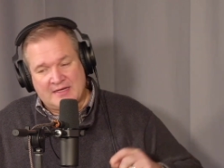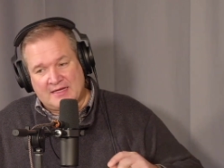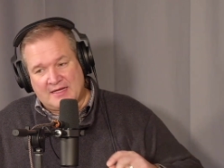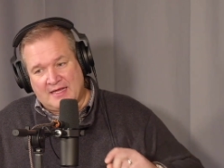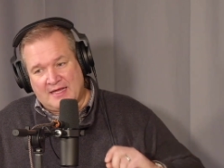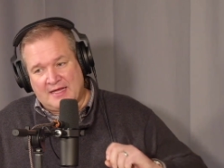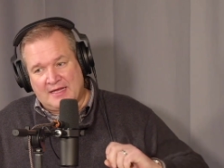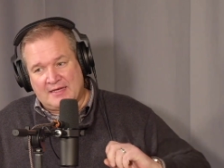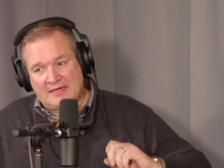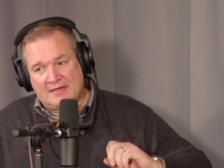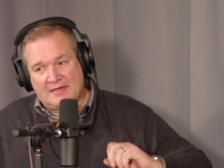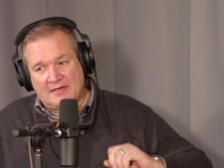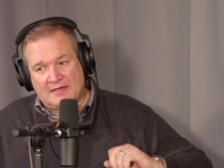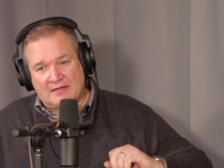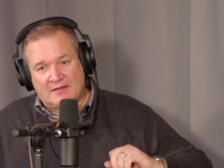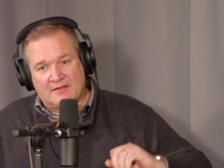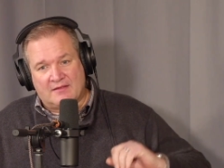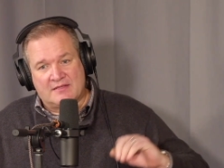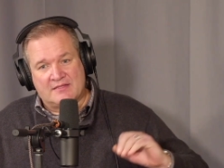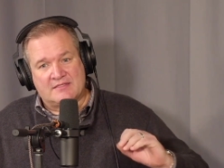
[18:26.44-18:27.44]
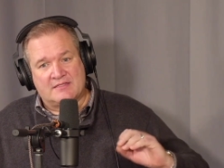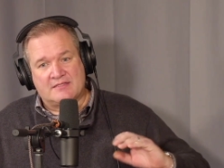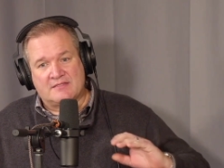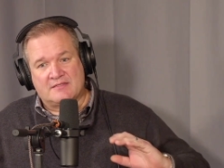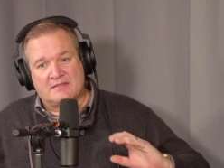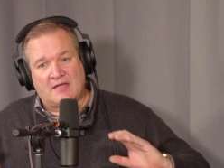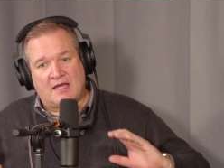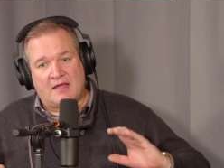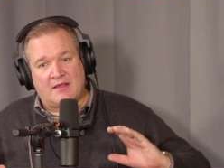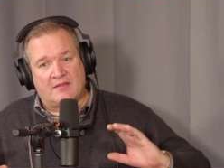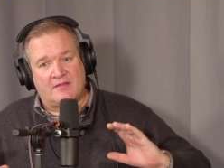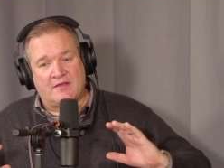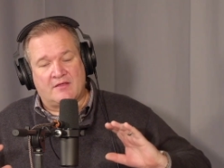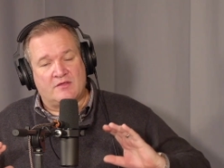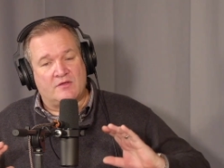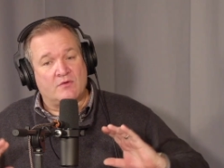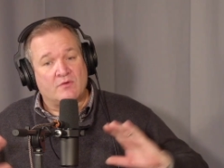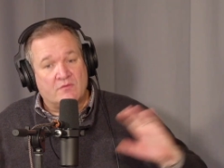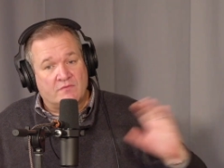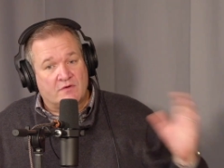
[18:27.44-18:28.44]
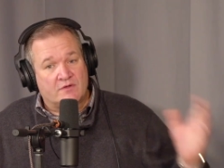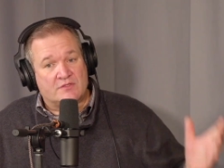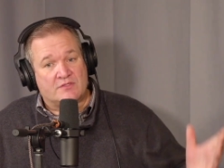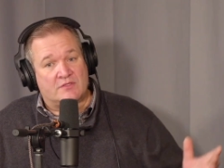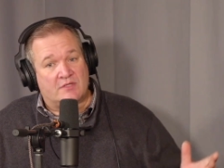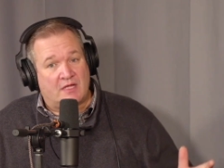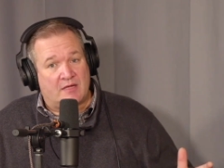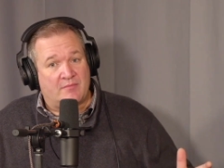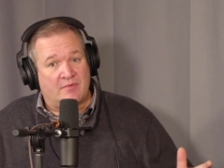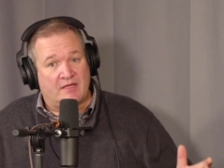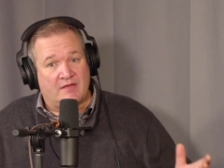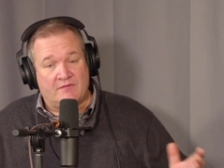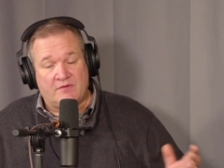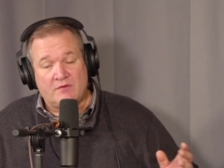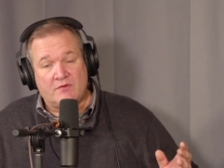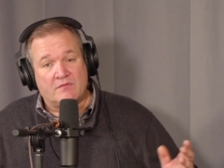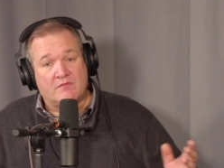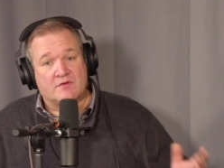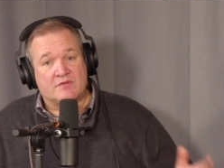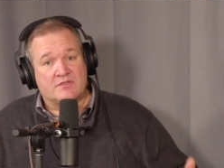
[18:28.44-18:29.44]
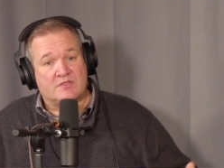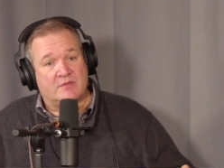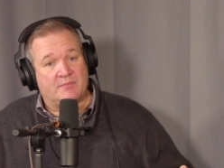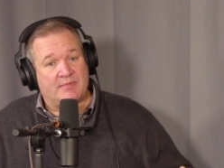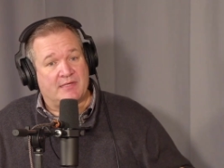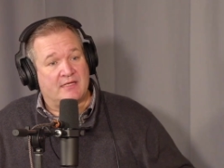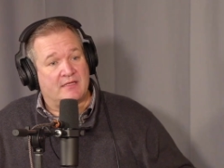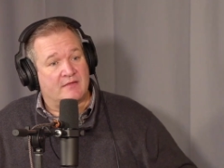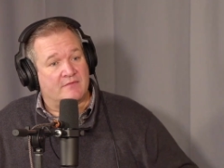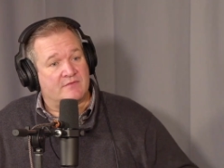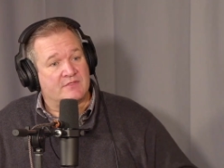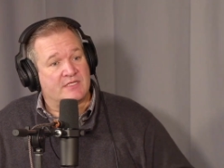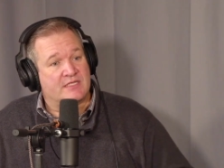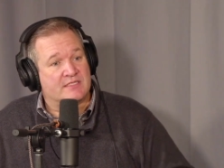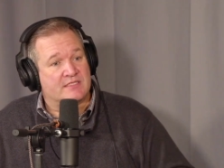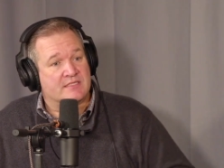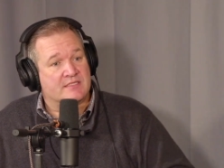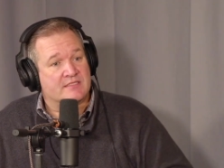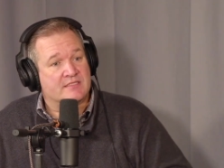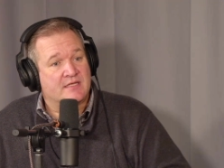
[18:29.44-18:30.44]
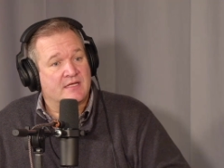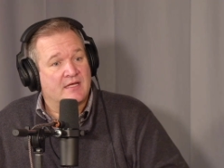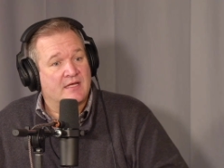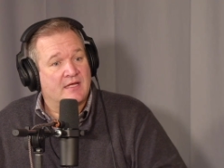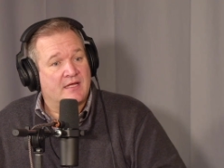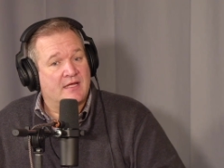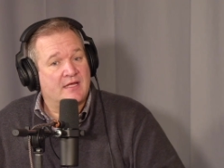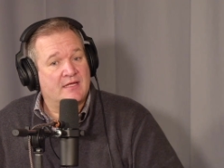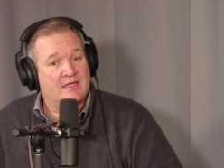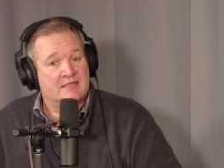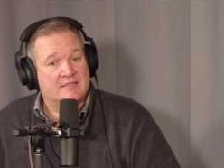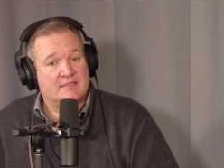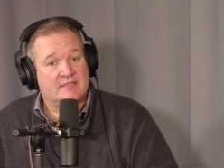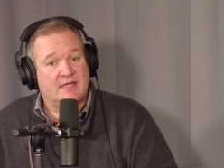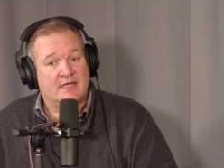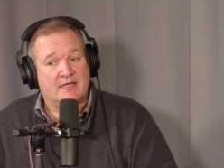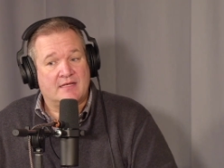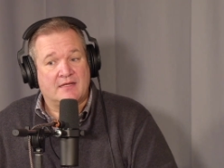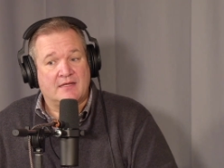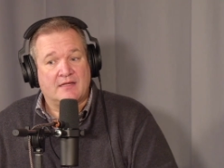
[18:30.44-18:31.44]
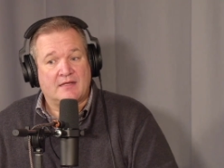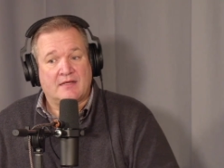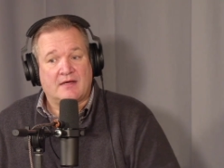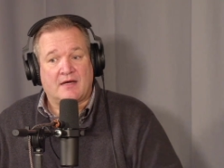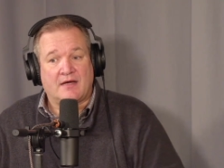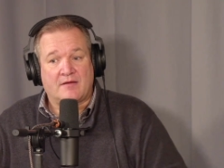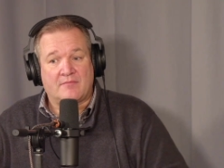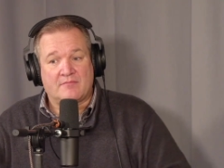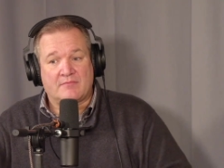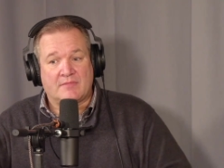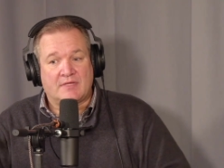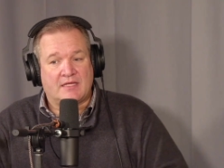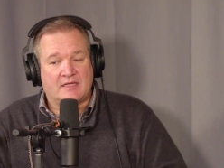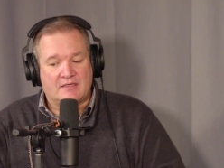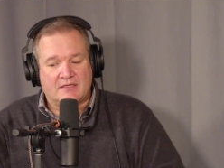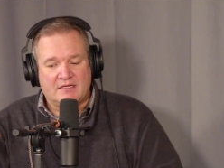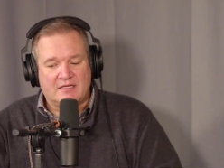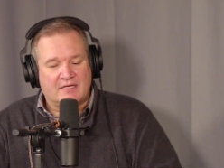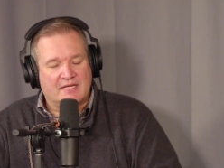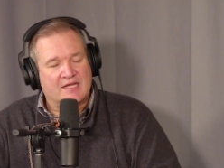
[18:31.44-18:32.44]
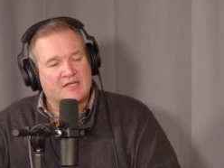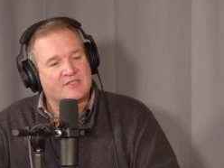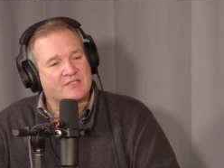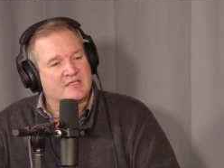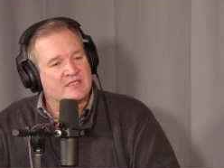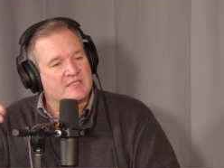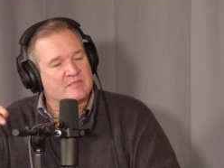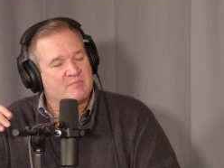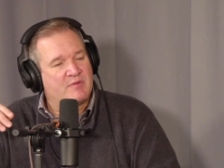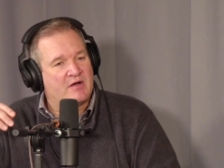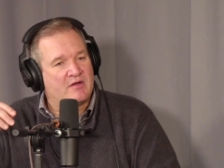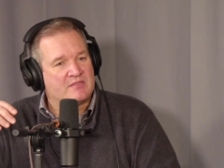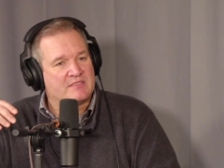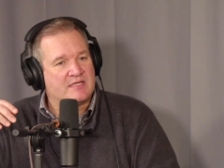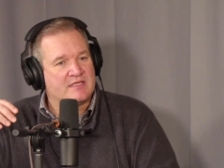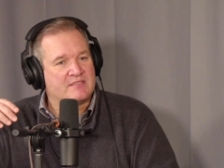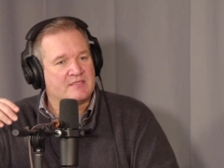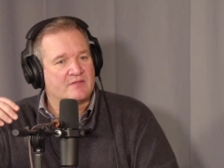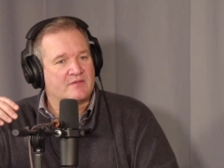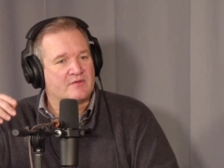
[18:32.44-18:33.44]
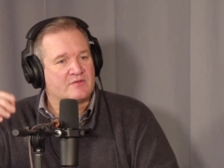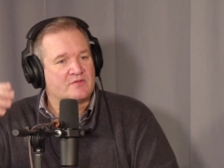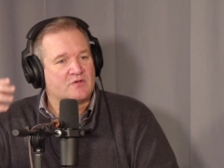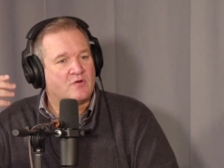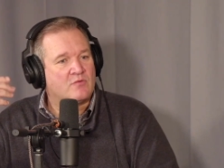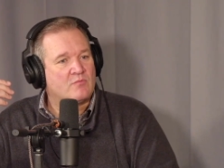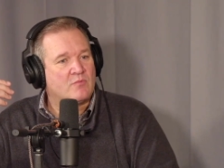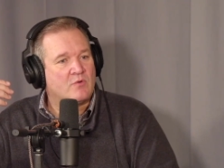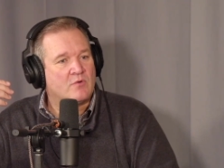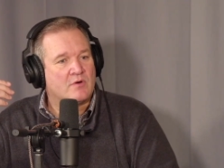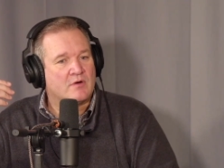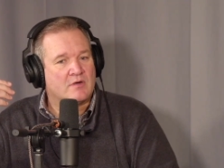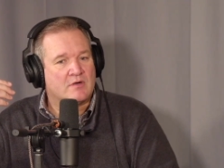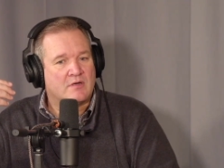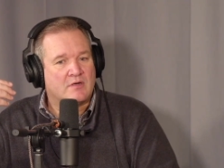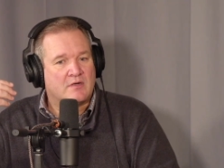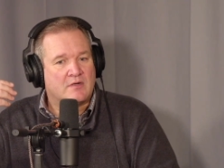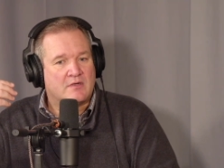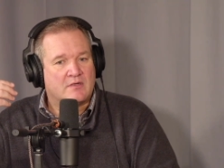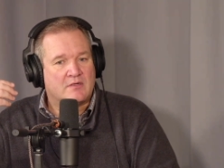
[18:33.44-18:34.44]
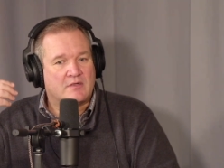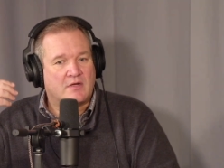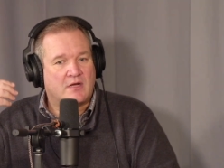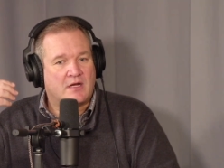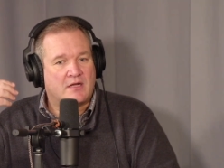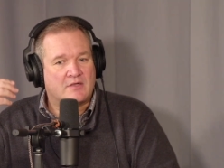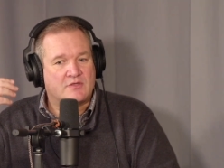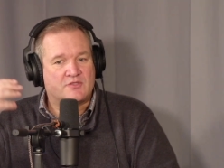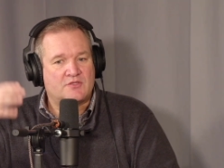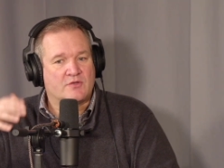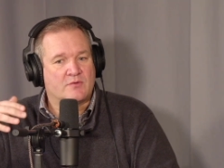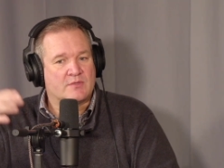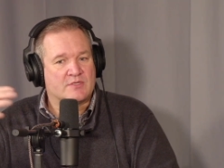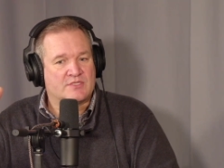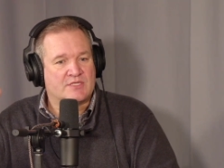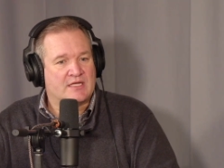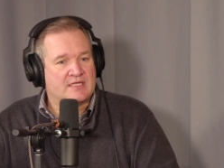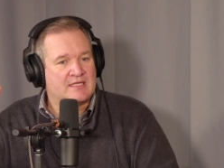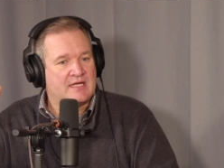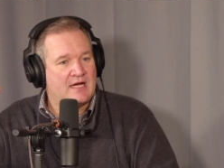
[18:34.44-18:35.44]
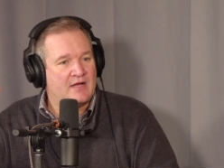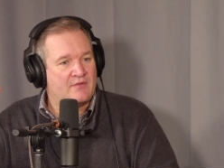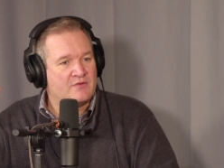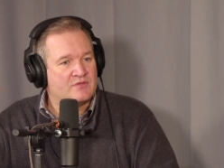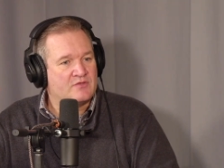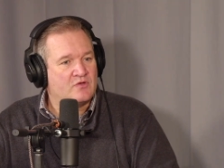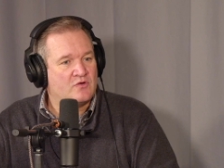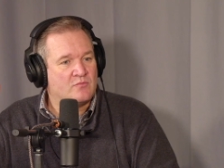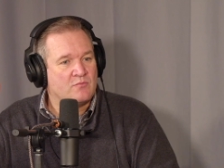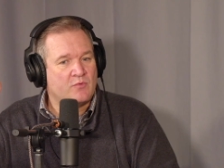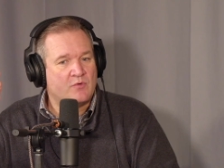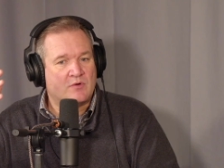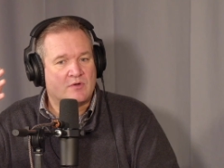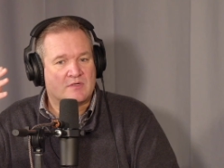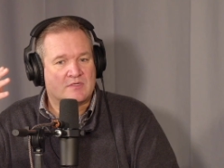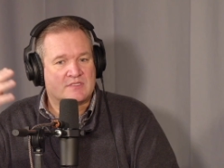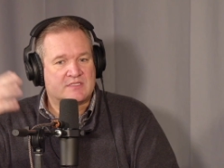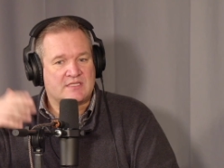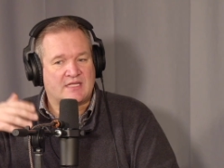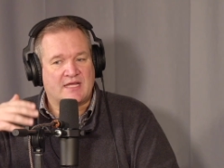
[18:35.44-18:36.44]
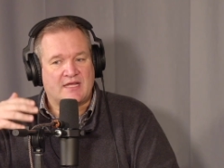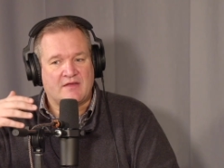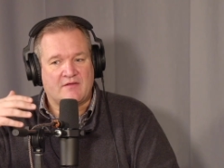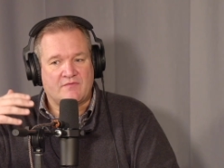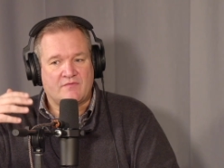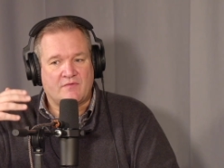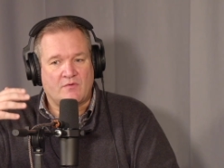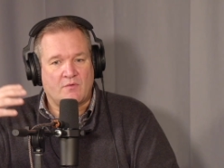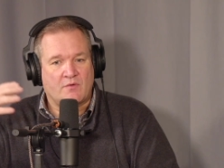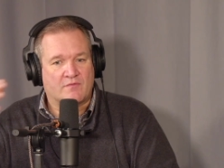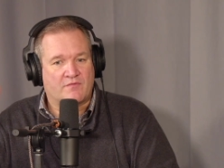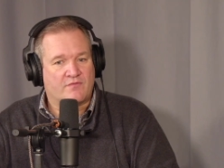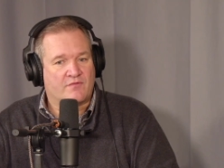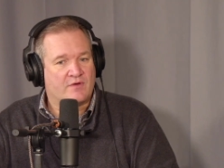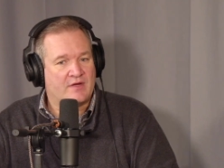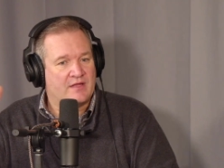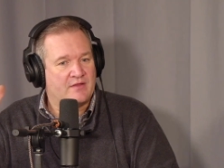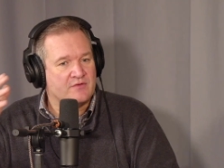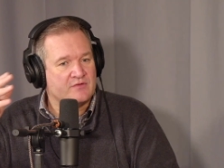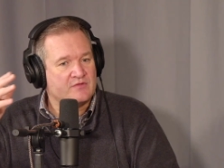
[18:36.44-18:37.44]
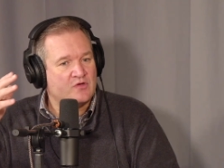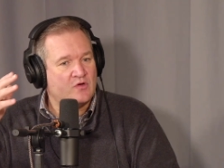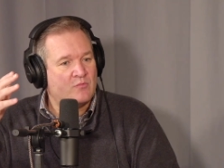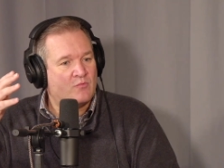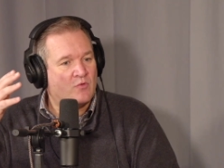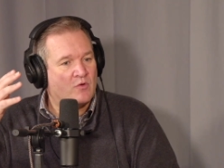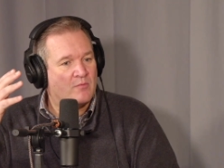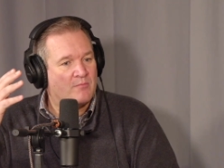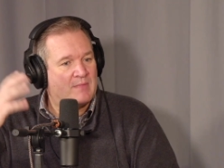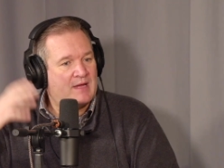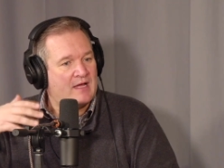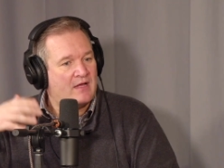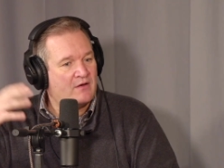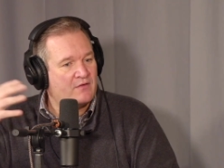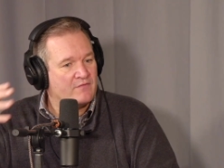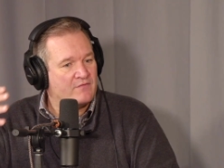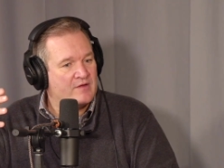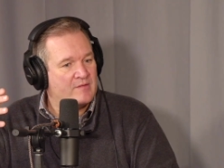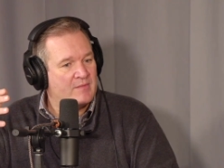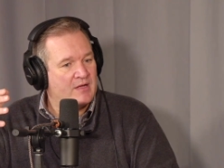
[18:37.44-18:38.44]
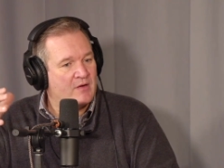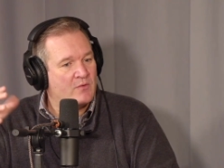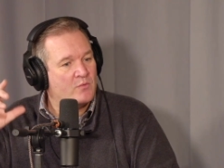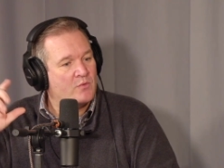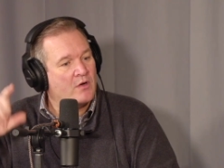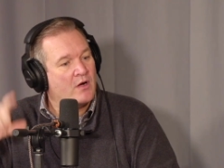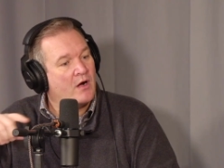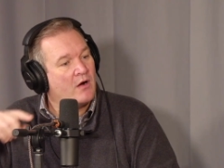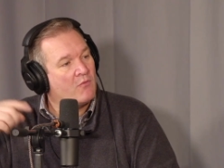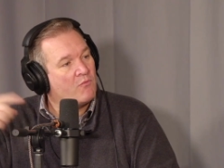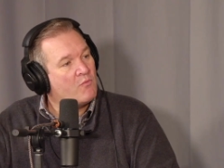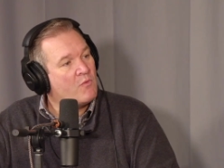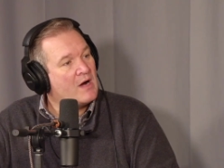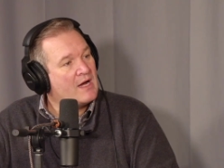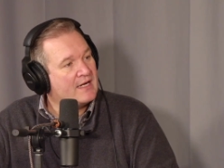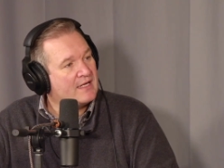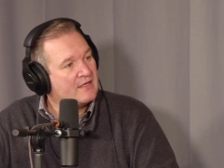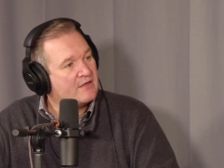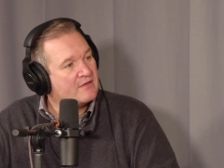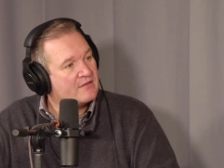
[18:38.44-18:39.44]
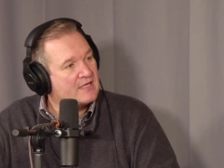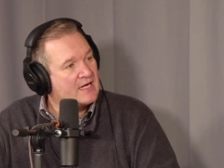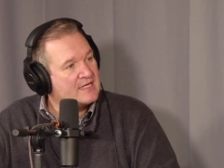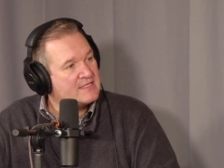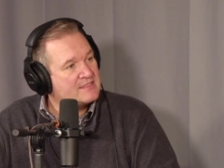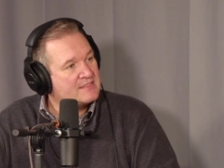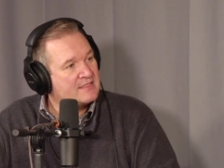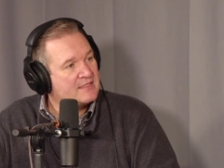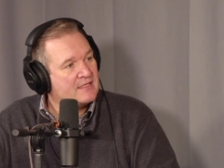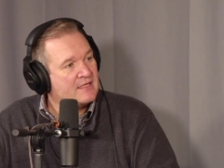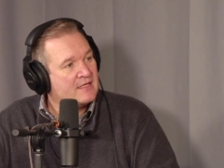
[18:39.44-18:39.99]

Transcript: And this is uh, the universal, I believe, universal appeal of Jesus is that um, in Galatians, Paul says that there's no more uh, Jew or Gentile, there's no more slave or free, there's no more male or female. We're all one in Christ.